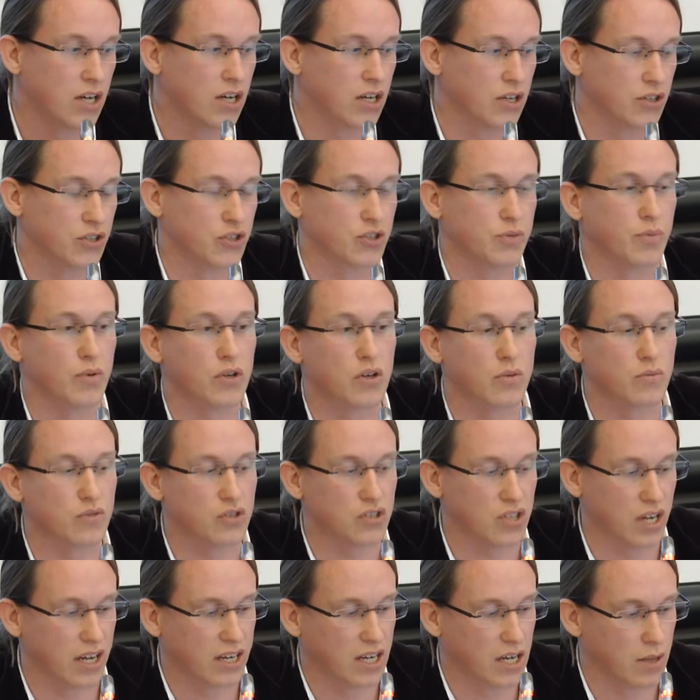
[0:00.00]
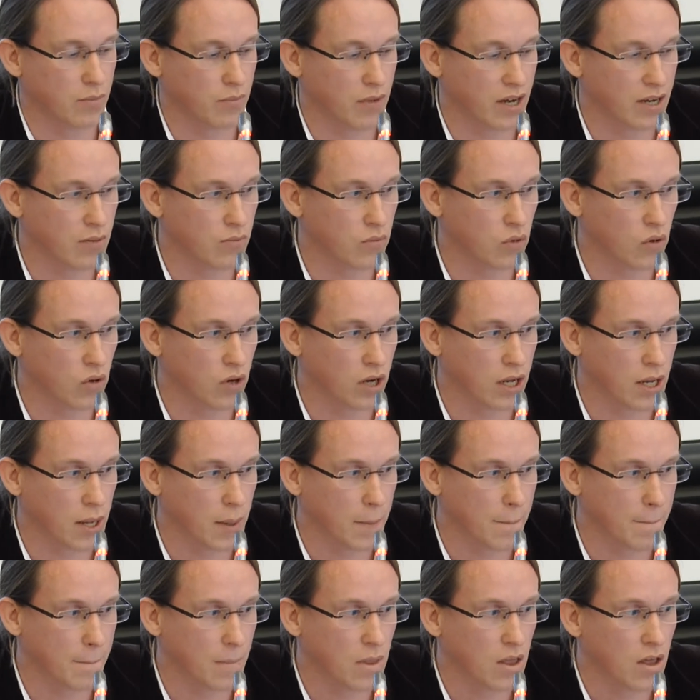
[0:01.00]
just becomes slightly mind-boggling.
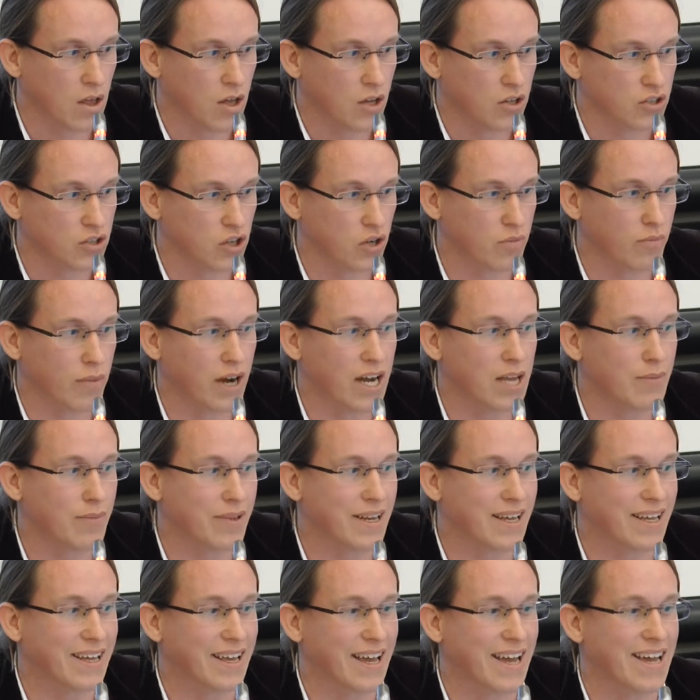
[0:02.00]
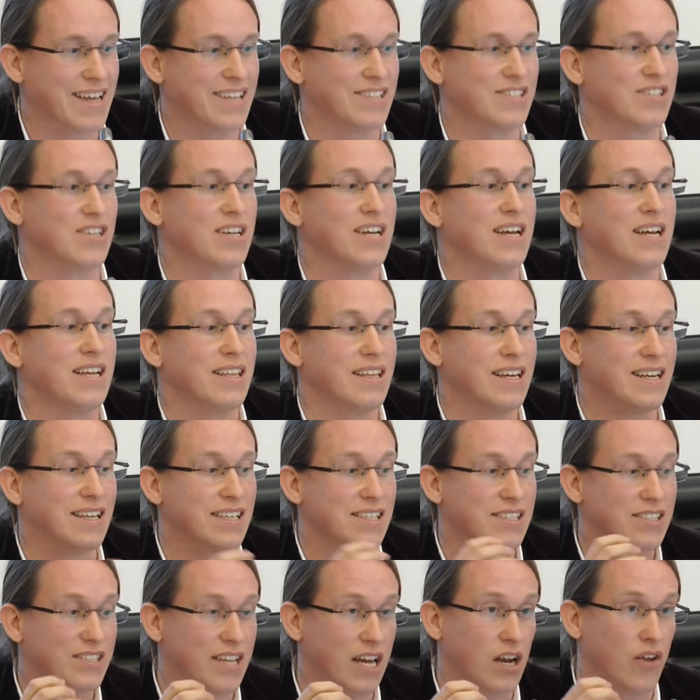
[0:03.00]
So it might be the case that
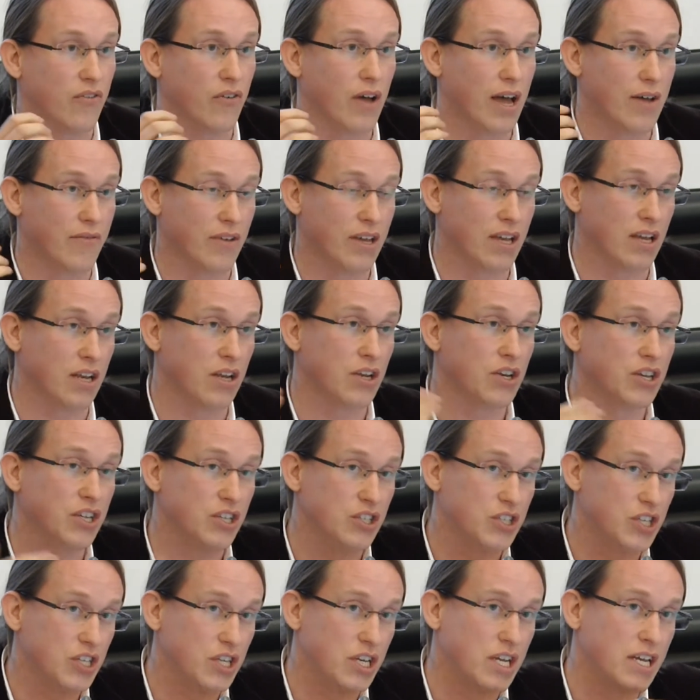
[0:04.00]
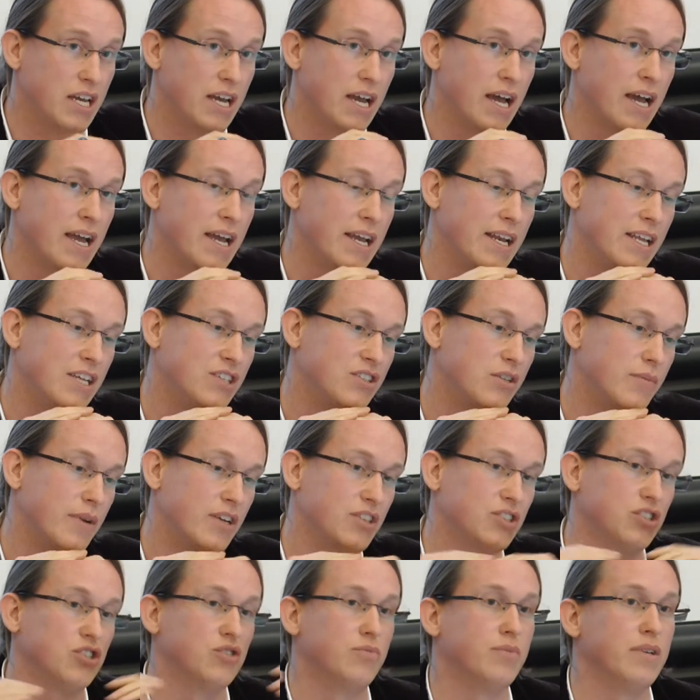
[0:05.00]
instead of having these
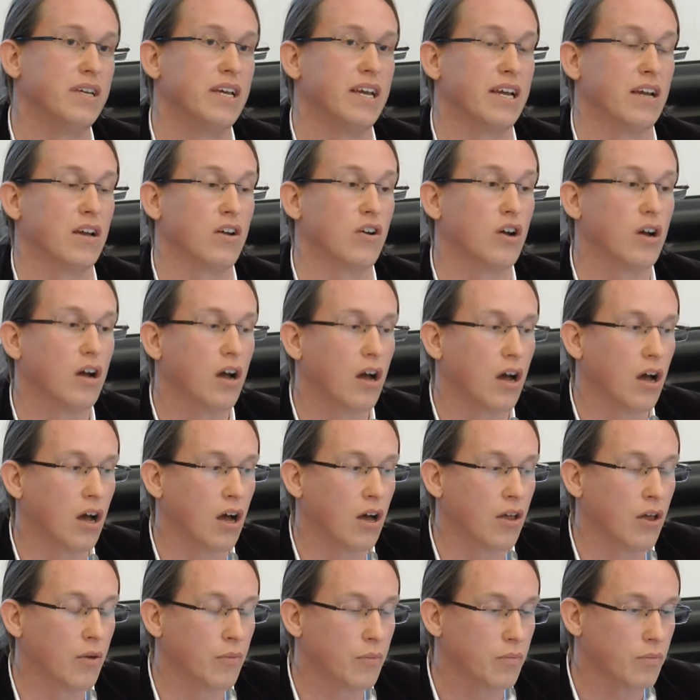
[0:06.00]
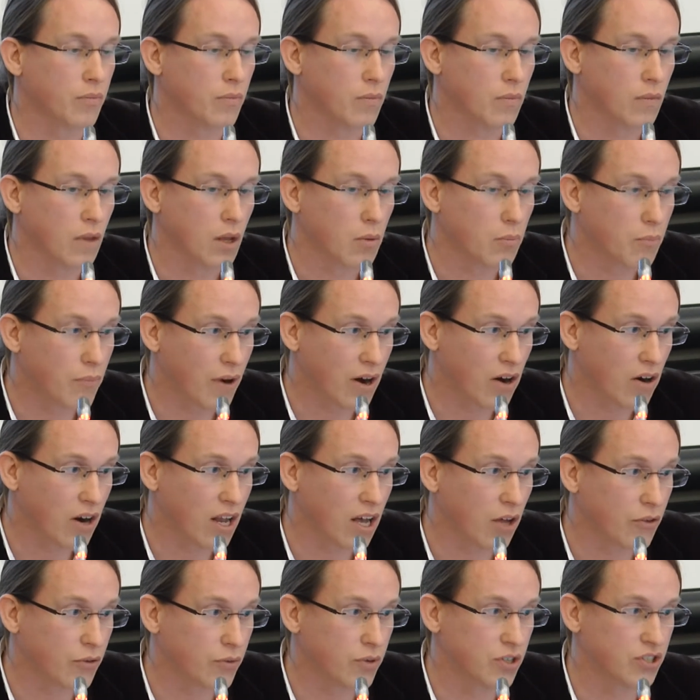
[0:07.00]
dimensions being
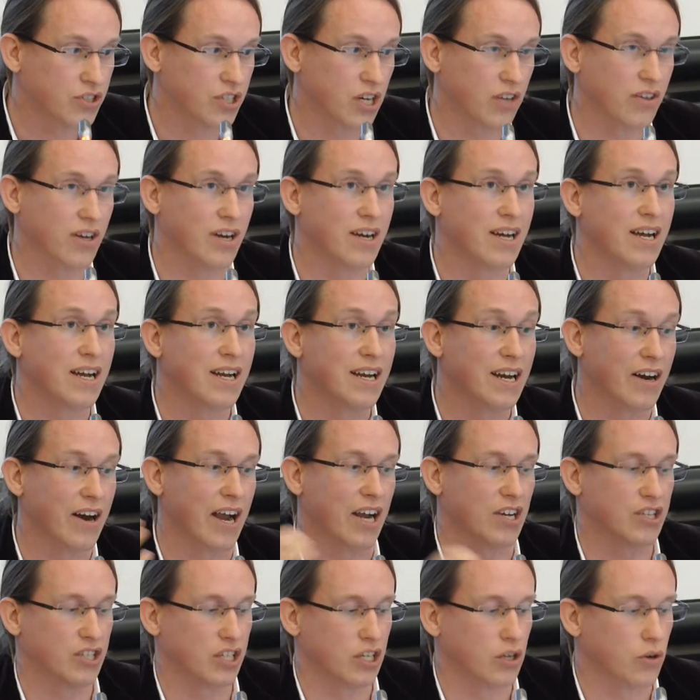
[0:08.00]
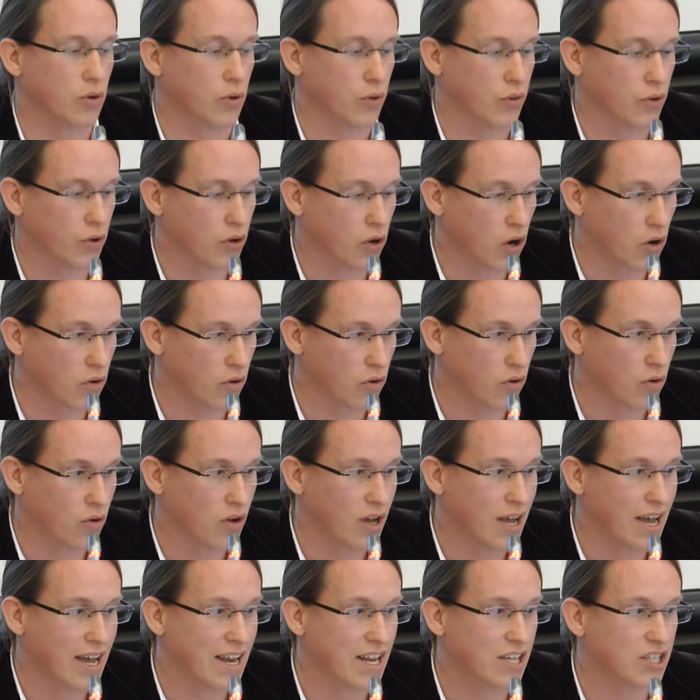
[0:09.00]
parallel to each other, they're actually orthogonal.
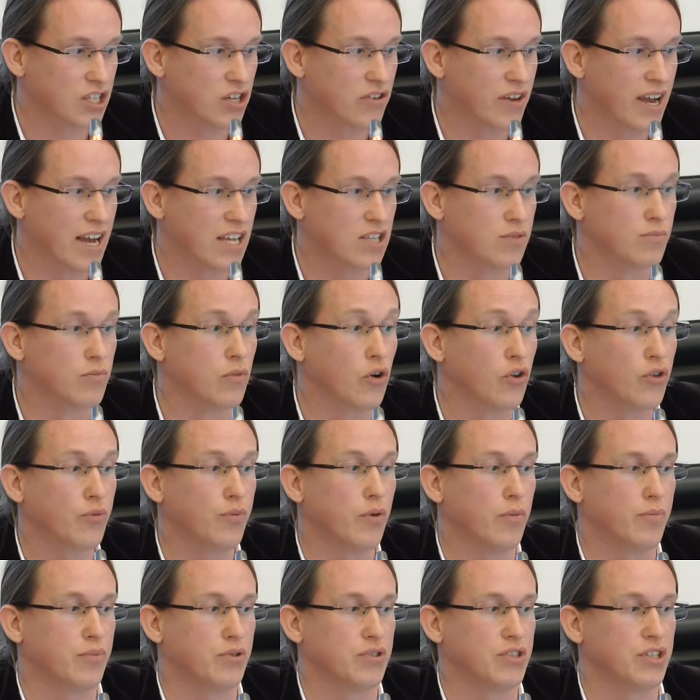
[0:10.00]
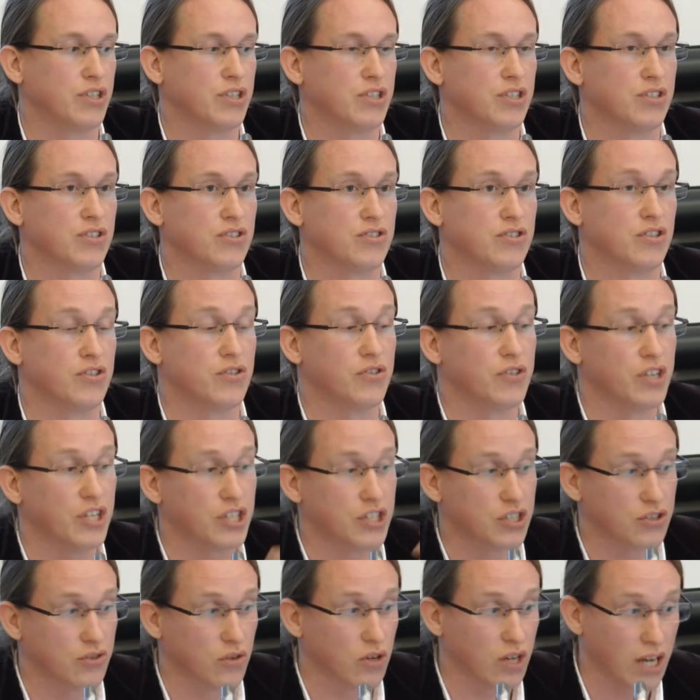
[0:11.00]
And this creates multiple positions: the
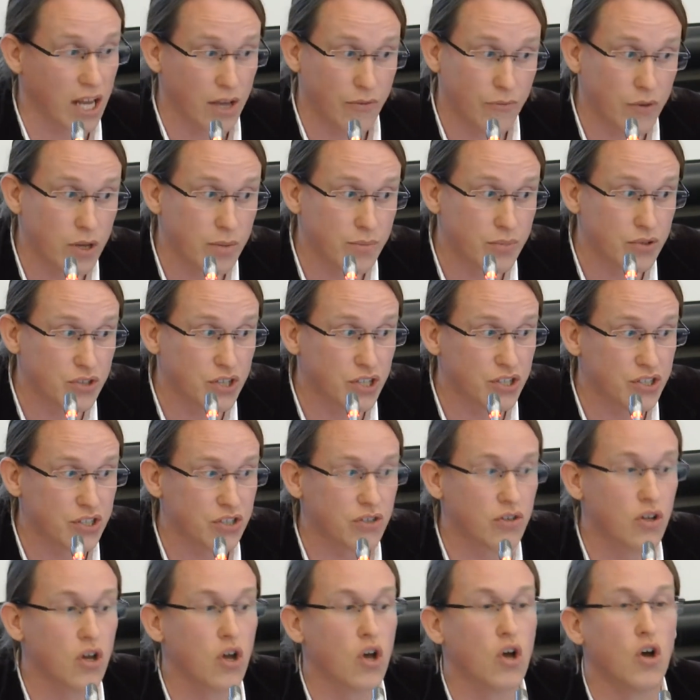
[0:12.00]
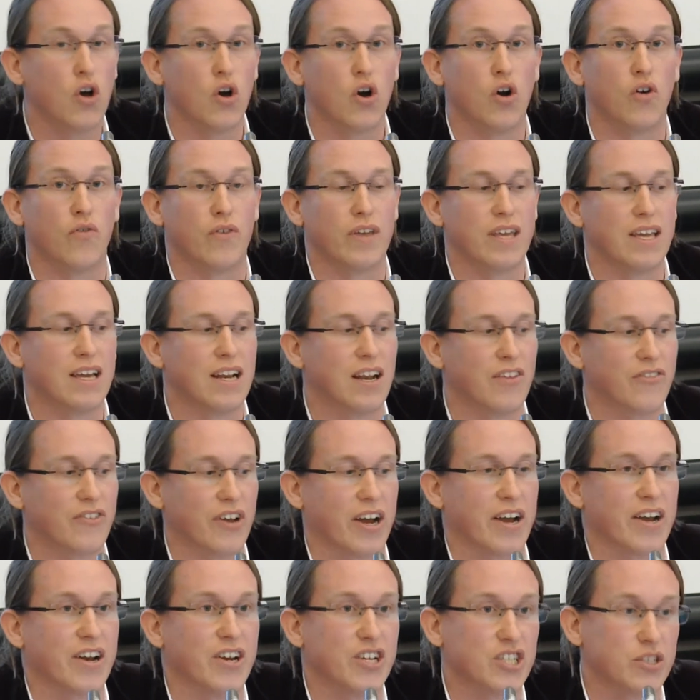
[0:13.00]
traditional left-wing position of
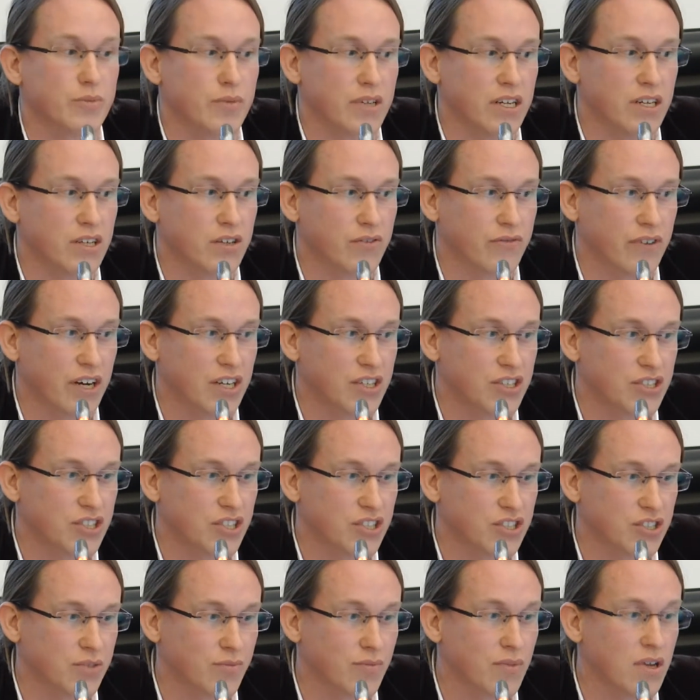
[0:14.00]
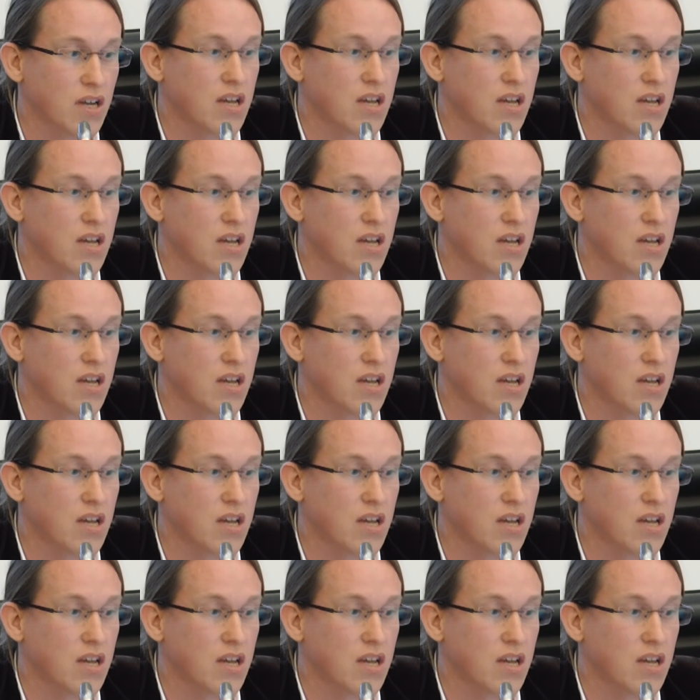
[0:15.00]
egalitarianism and interventionism,